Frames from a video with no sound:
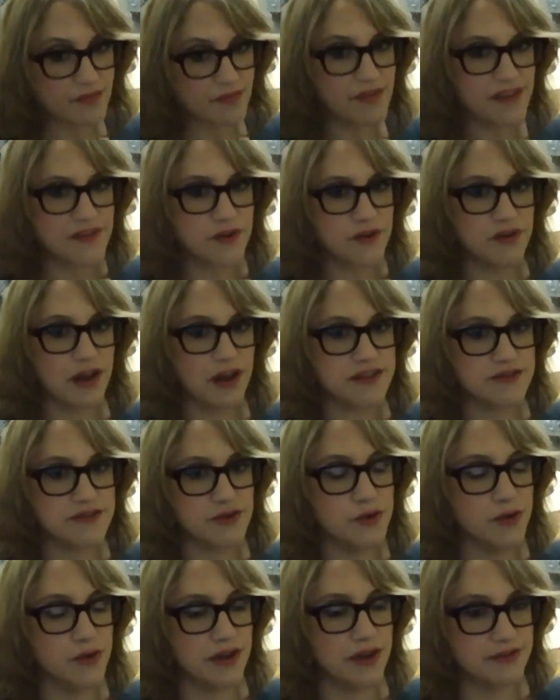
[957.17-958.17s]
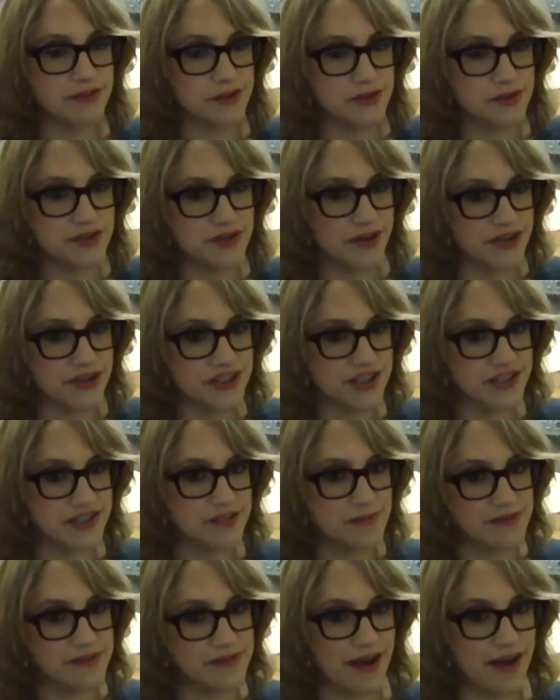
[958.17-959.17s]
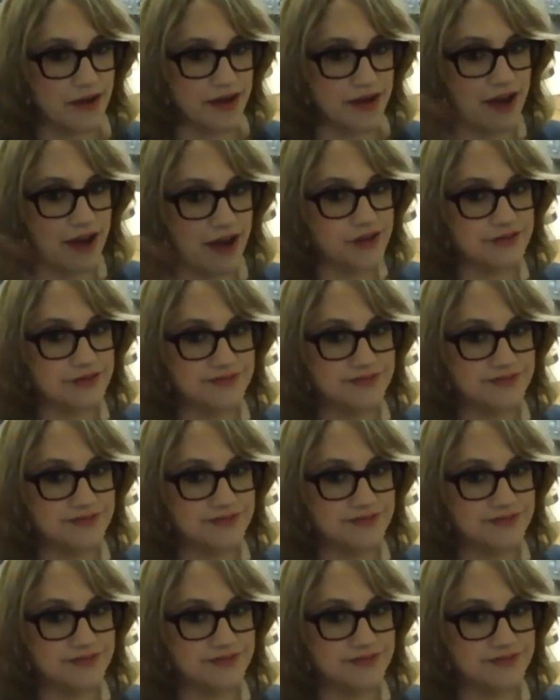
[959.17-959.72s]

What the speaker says: There's lots of cool evolutionary shit to be found out.